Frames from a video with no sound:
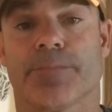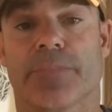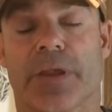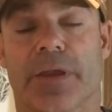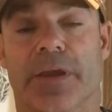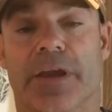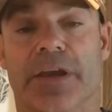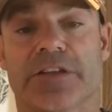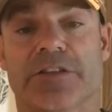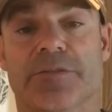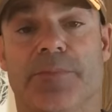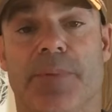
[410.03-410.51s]

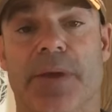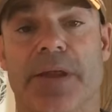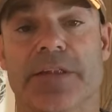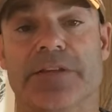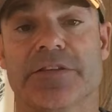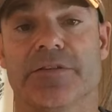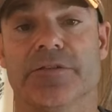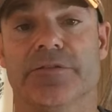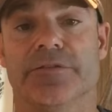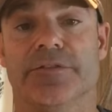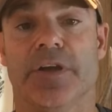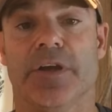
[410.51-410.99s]

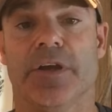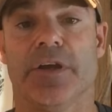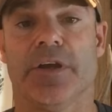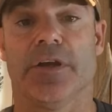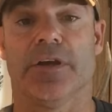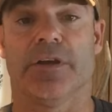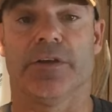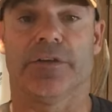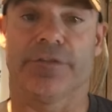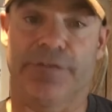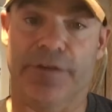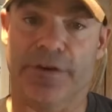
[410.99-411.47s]
expensive
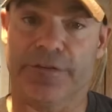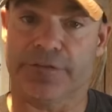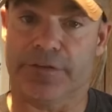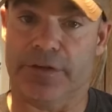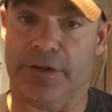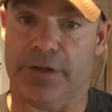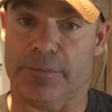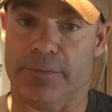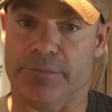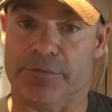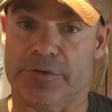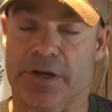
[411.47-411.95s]

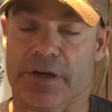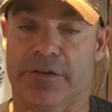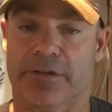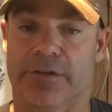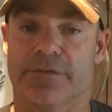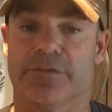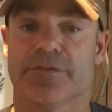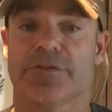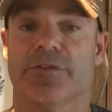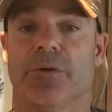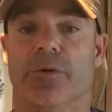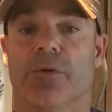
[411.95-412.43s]
50
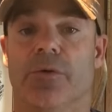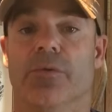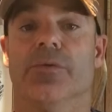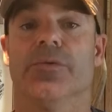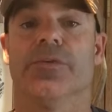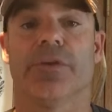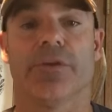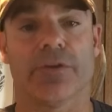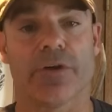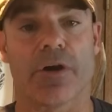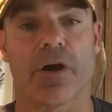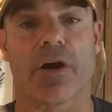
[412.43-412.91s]
objective. So
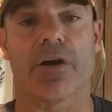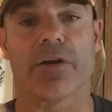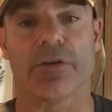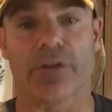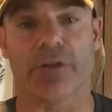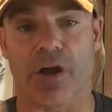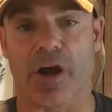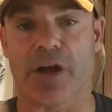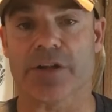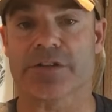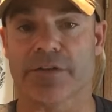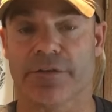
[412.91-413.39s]
there are
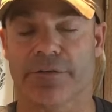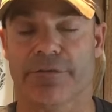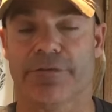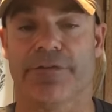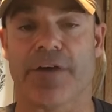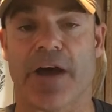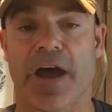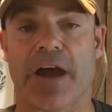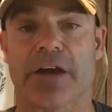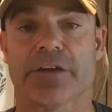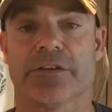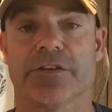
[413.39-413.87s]
lots of
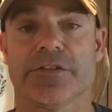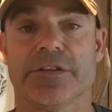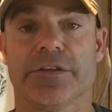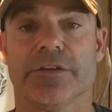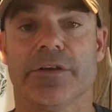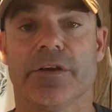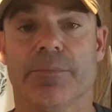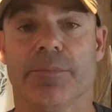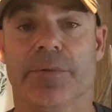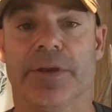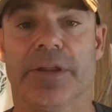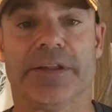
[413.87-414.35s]
factors in
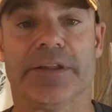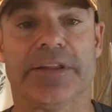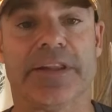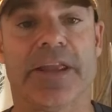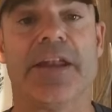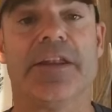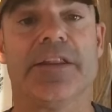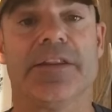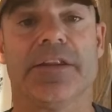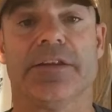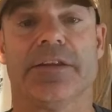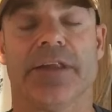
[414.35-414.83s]
there, but at the
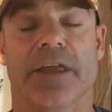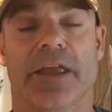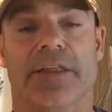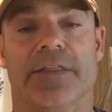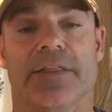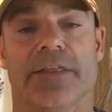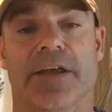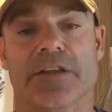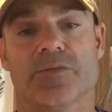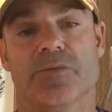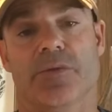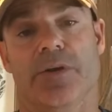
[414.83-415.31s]
end of the day,
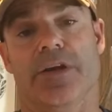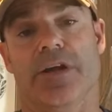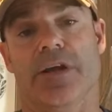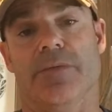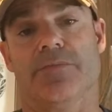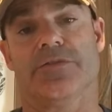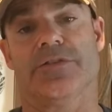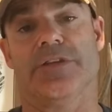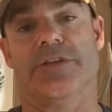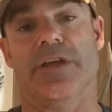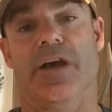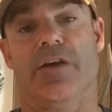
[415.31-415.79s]
that's what it
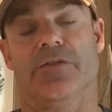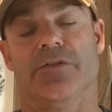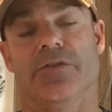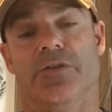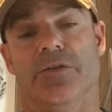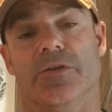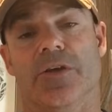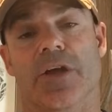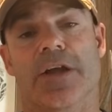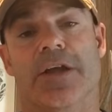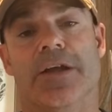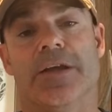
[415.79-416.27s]
comes down
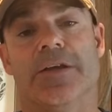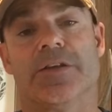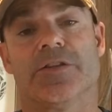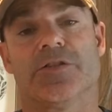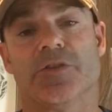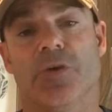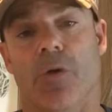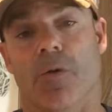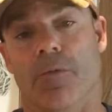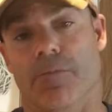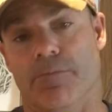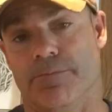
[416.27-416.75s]
to.
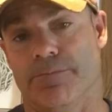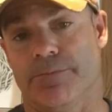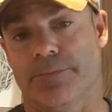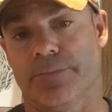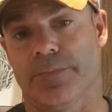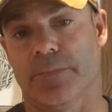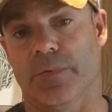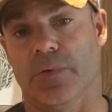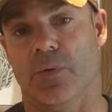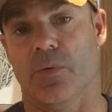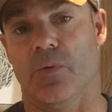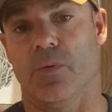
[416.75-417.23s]
So
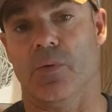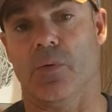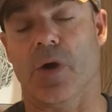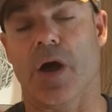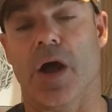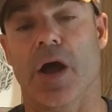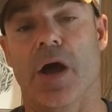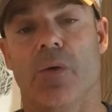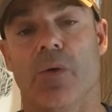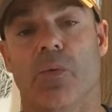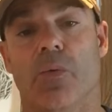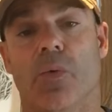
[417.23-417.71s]

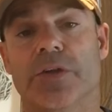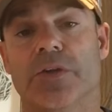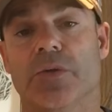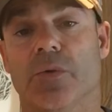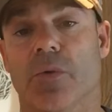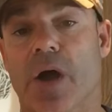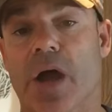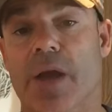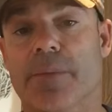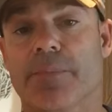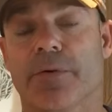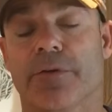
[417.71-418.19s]
what
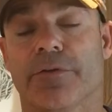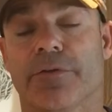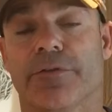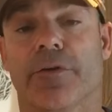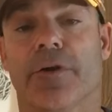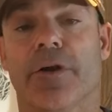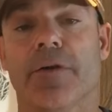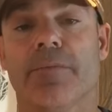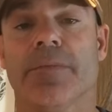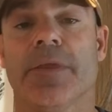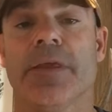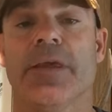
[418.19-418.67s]
do I
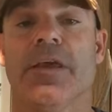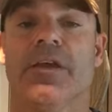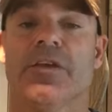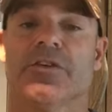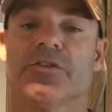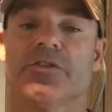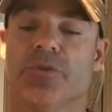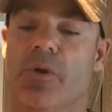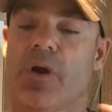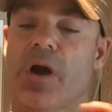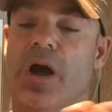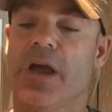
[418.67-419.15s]
prefer?
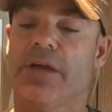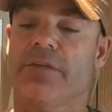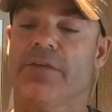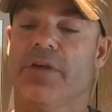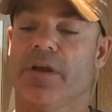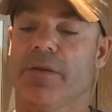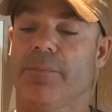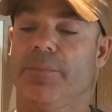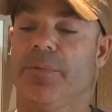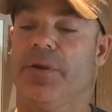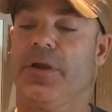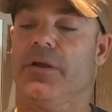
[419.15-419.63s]
So I've
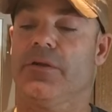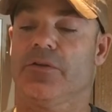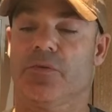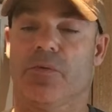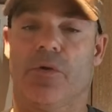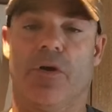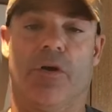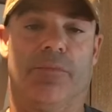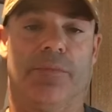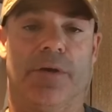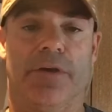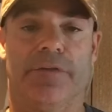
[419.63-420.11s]
got a pair of
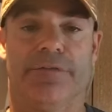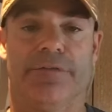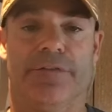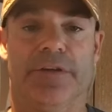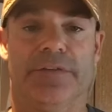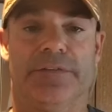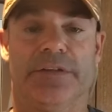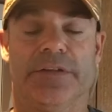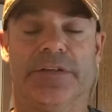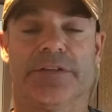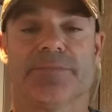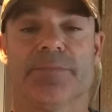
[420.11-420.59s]
12 by
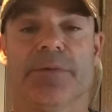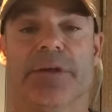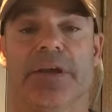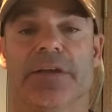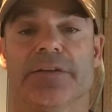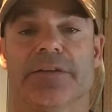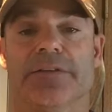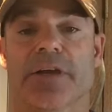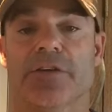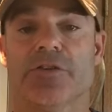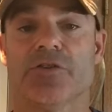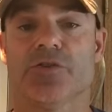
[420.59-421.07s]
50s
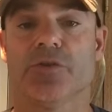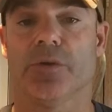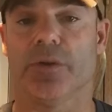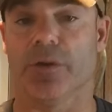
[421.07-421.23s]
because I shoot a